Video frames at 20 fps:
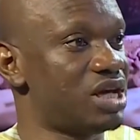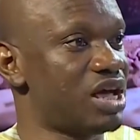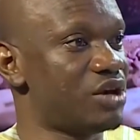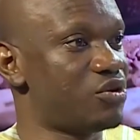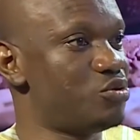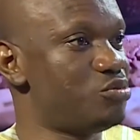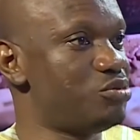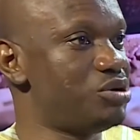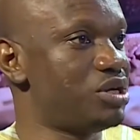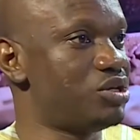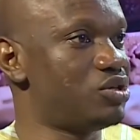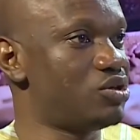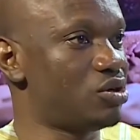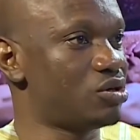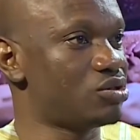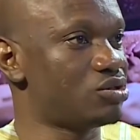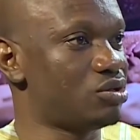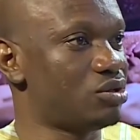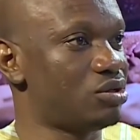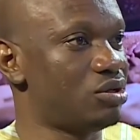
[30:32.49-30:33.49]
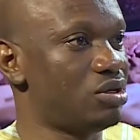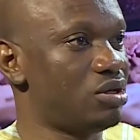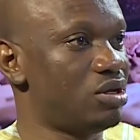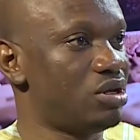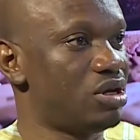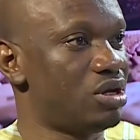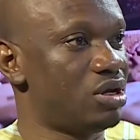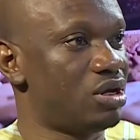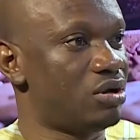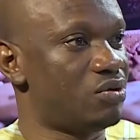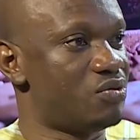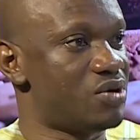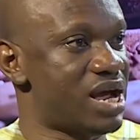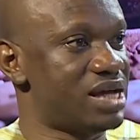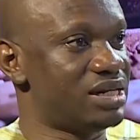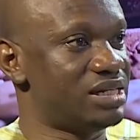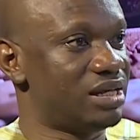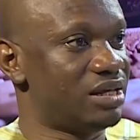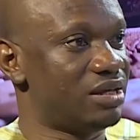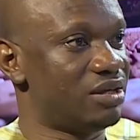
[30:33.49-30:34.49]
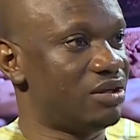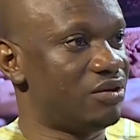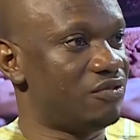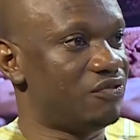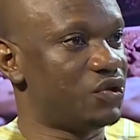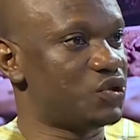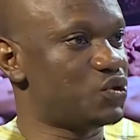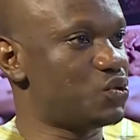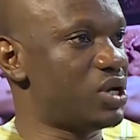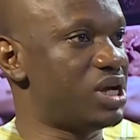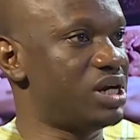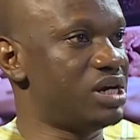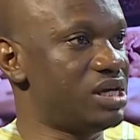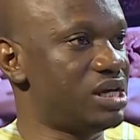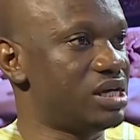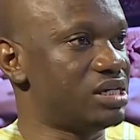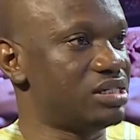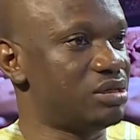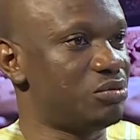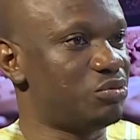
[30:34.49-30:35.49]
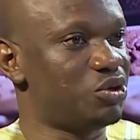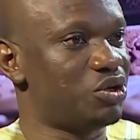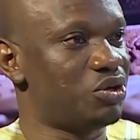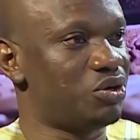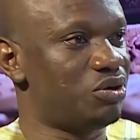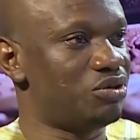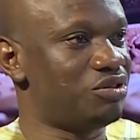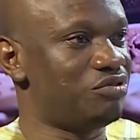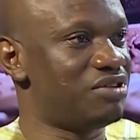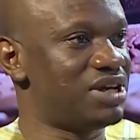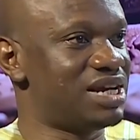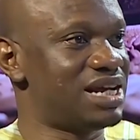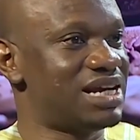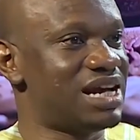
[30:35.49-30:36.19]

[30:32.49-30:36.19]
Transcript: I could be a doctor, right, for 20 years. But the fact that